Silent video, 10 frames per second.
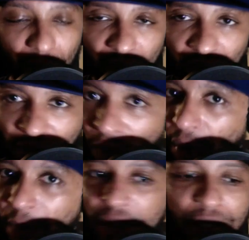They don't want to
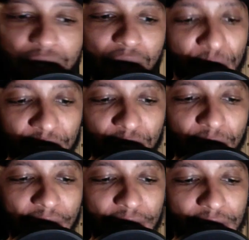be this close, but he could
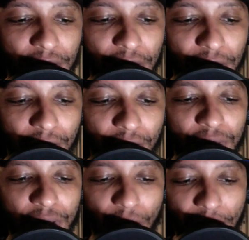make it to the end,
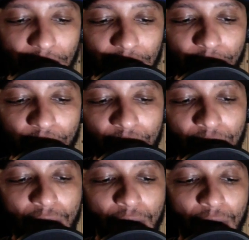theoretically.
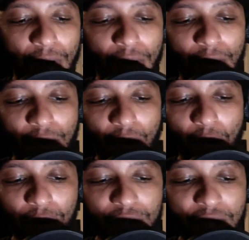
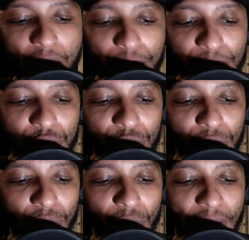Order is now
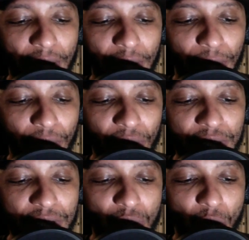Boucher, Reddick,
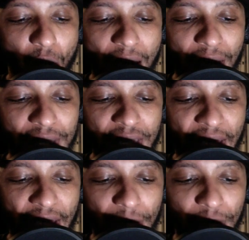Priest, Wallace,
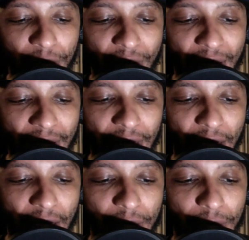Hamlin, Brad
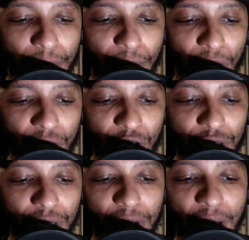K,
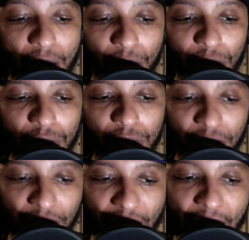Busch, Kyle Busch,
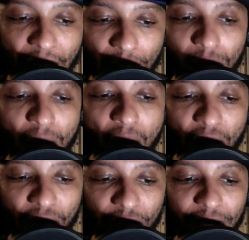Logano,
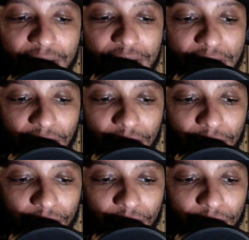Harvick, and Dillon.